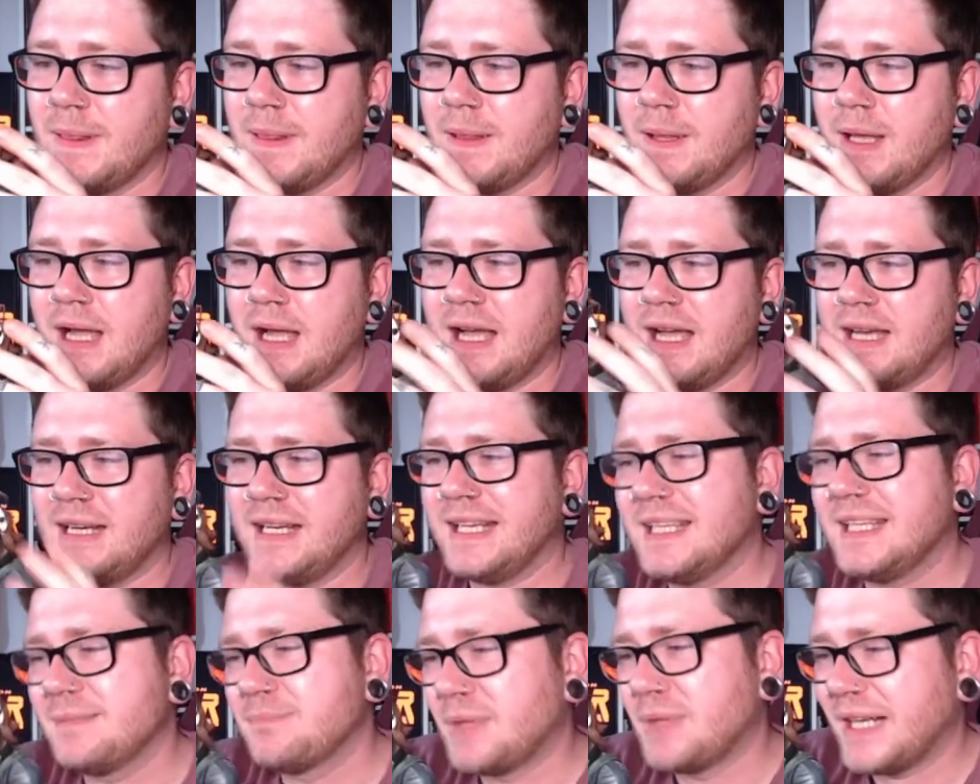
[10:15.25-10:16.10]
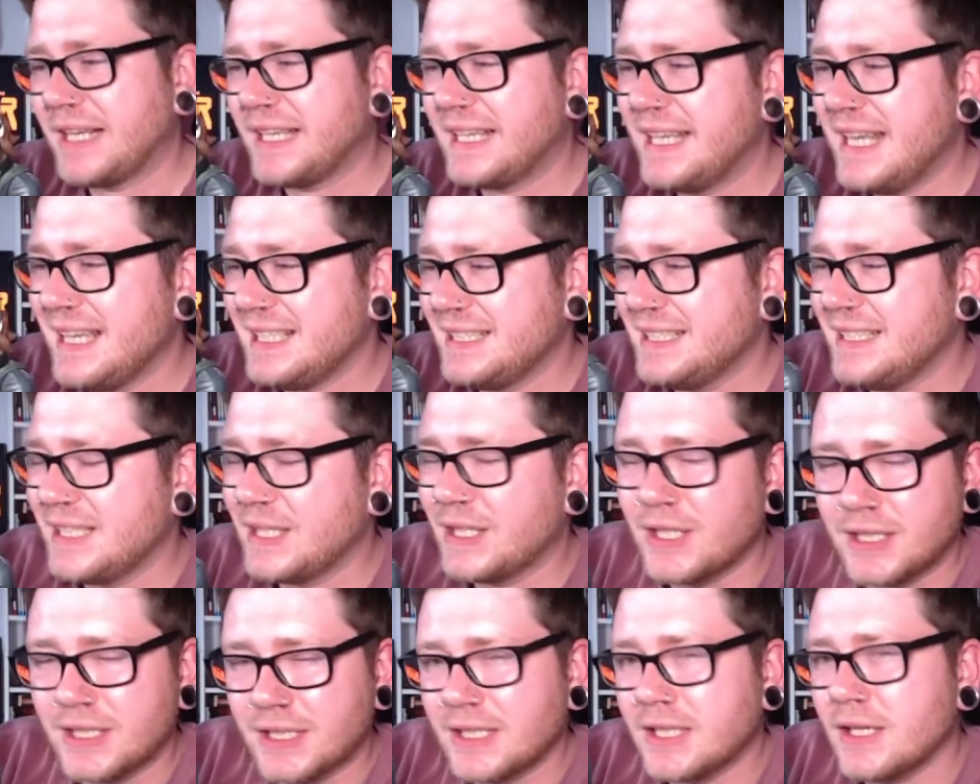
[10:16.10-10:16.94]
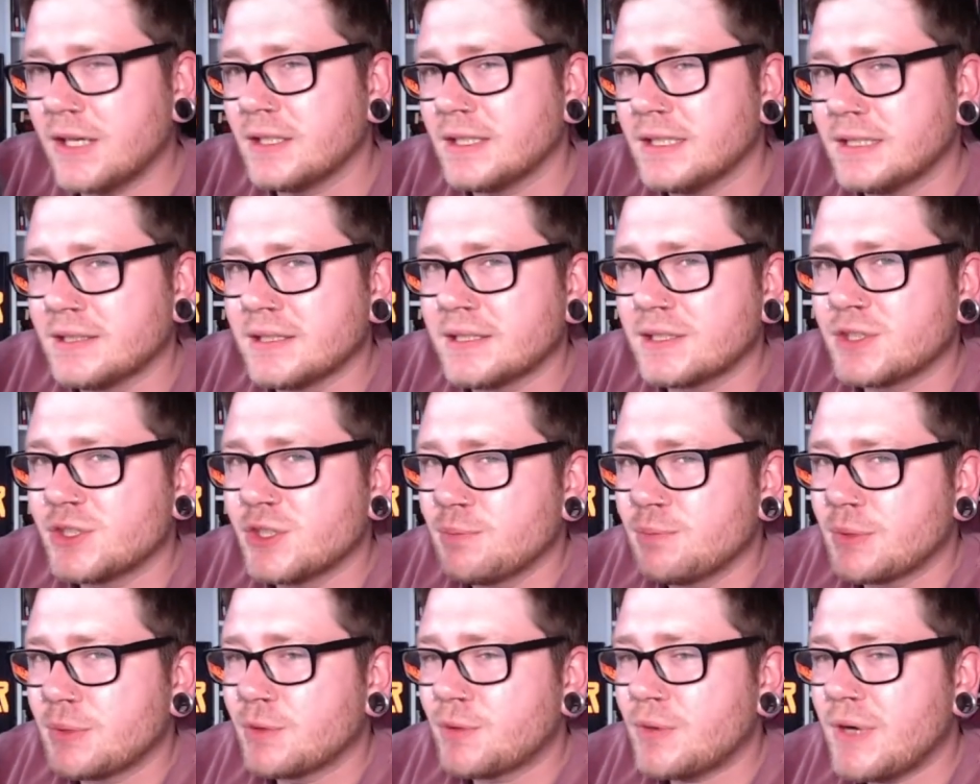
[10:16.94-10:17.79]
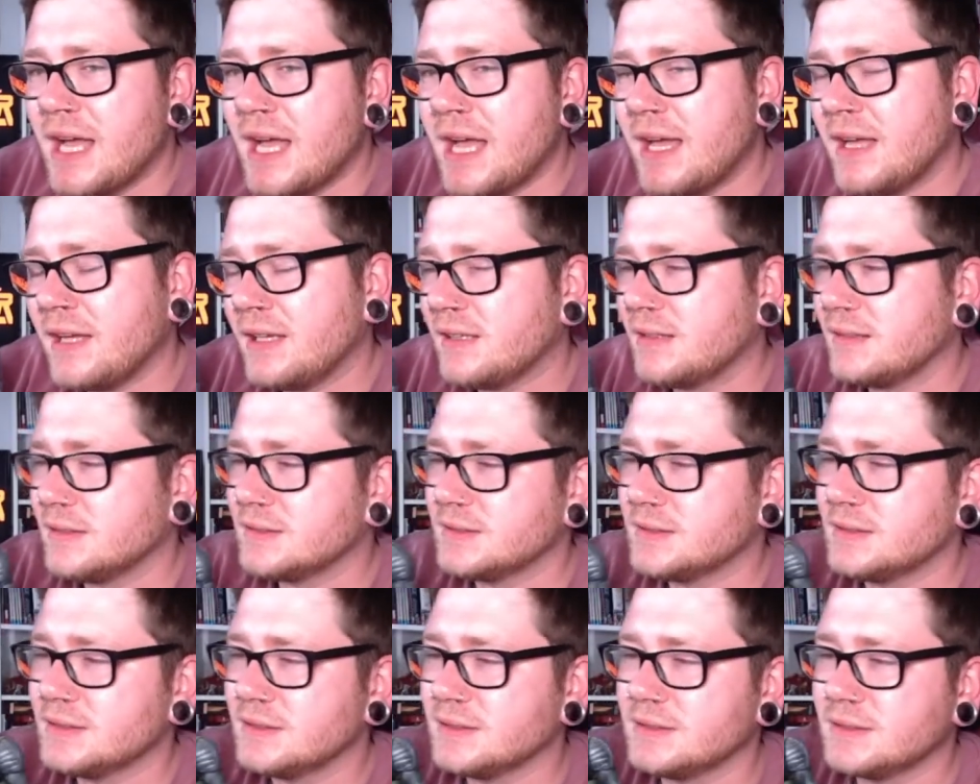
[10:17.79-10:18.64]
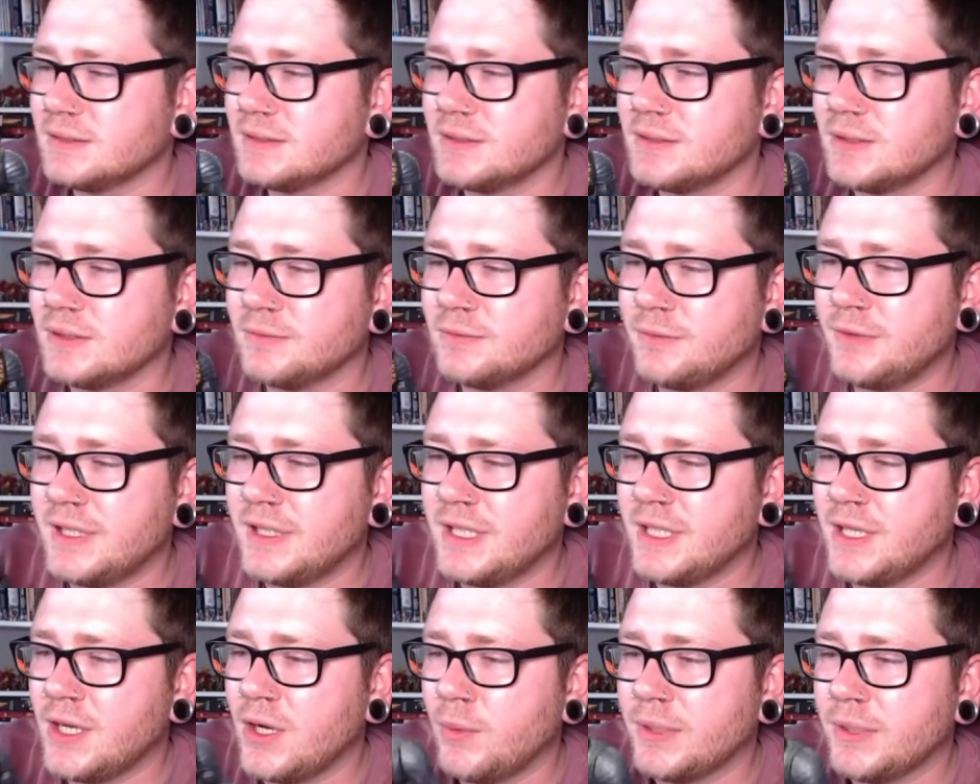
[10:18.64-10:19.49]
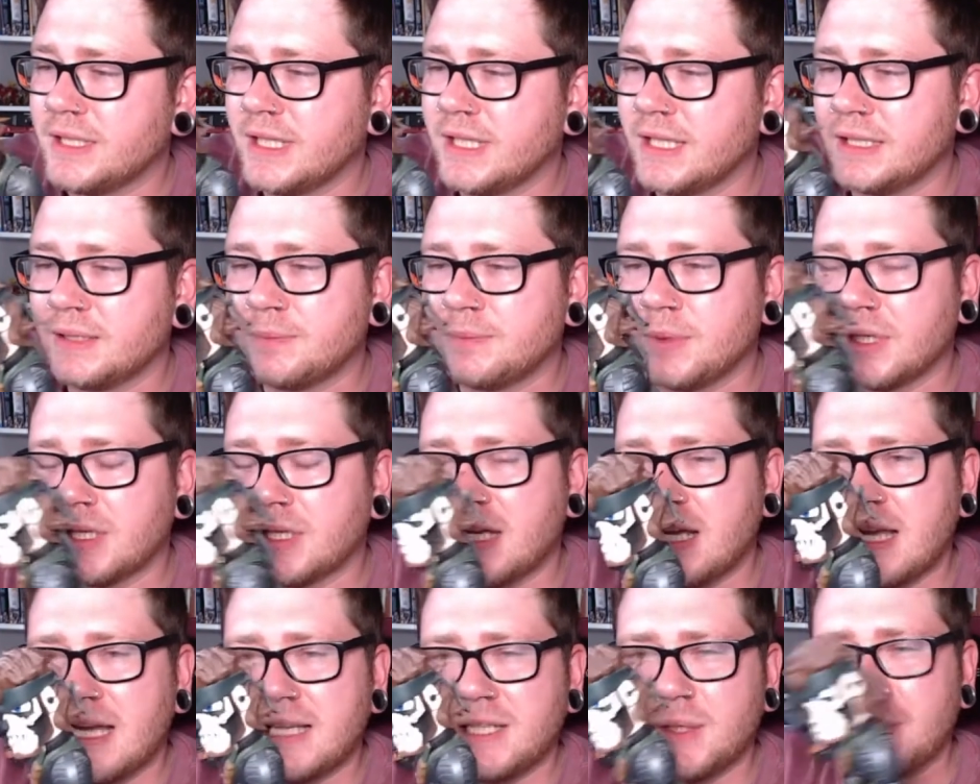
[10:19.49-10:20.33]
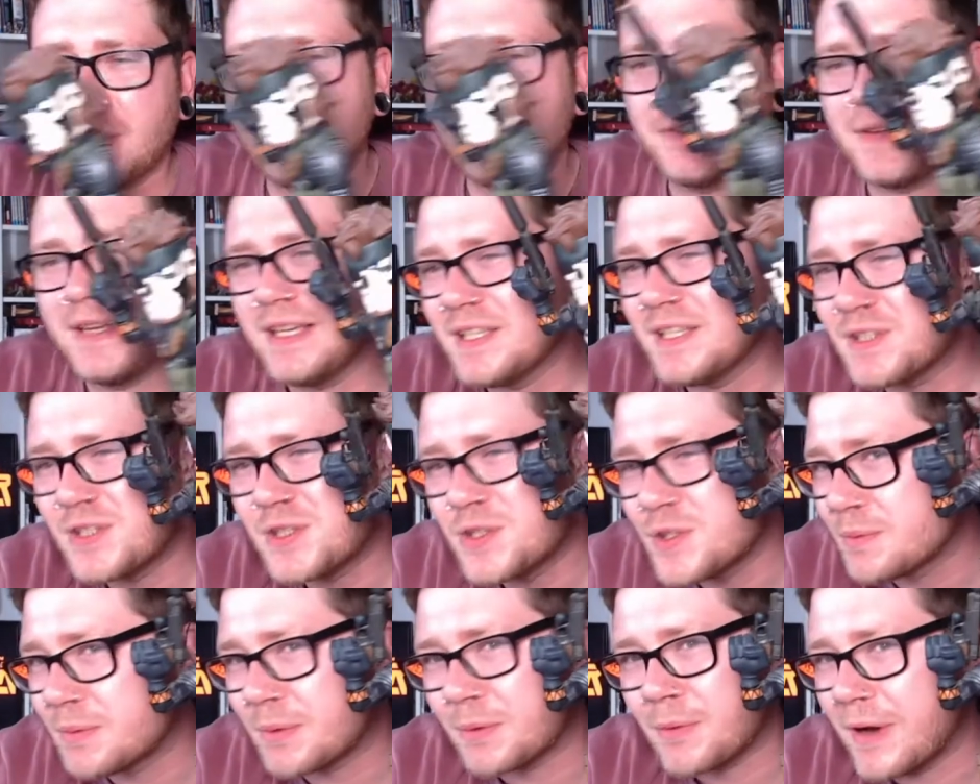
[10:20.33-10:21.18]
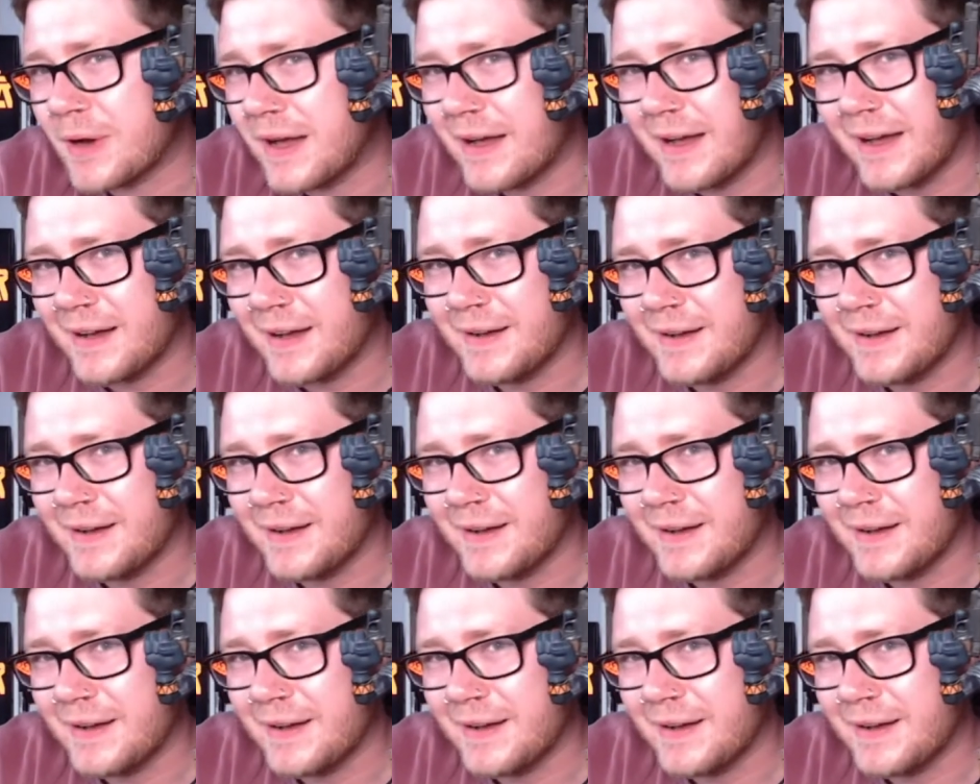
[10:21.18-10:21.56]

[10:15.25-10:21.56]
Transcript: but I guess he could have gone in the super rare video we did, but I don't know if he is super rare.